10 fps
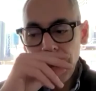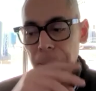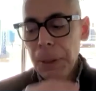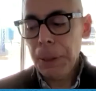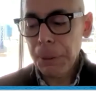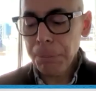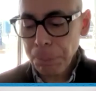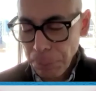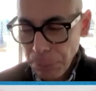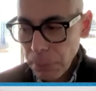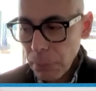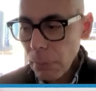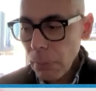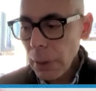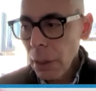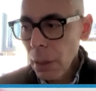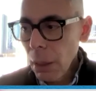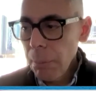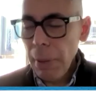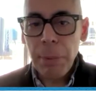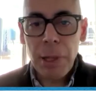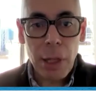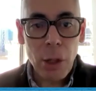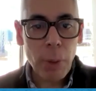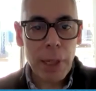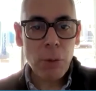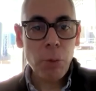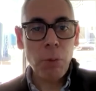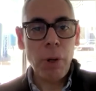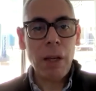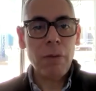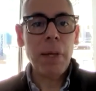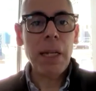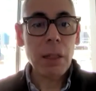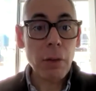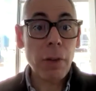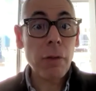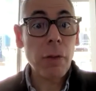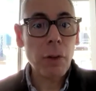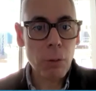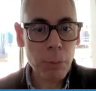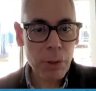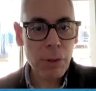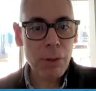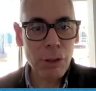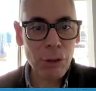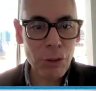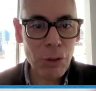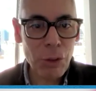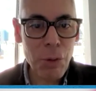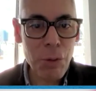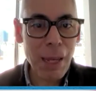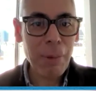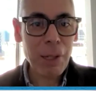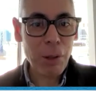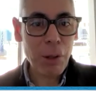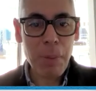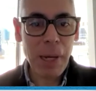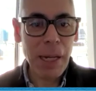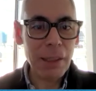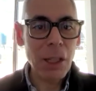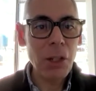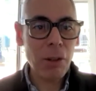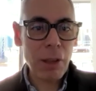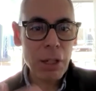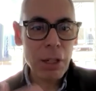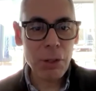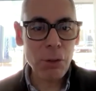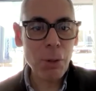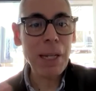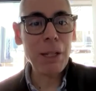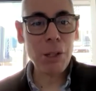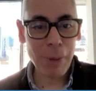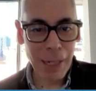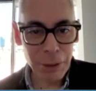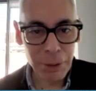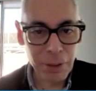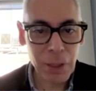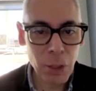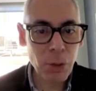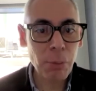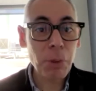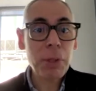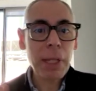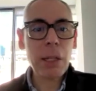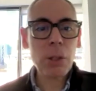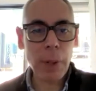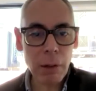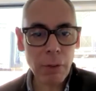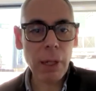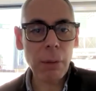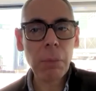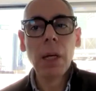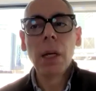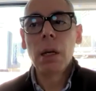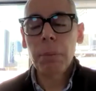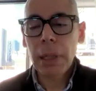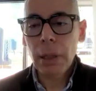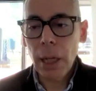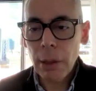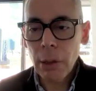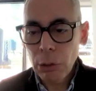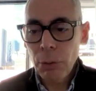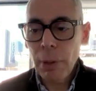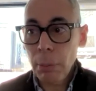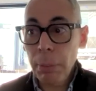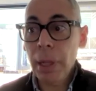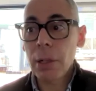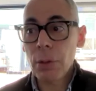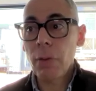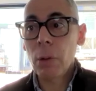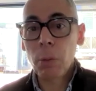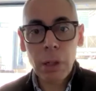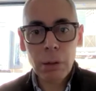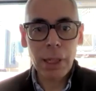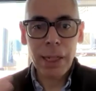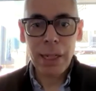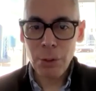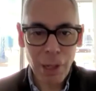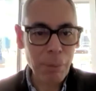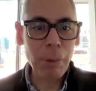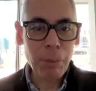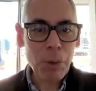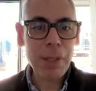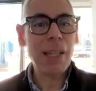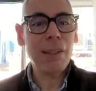Um, Maybe in the US, we have many different forms to keep us occupied. There's just too many distractions. So music is one of them. But I go to other parts of the world and it's all about music.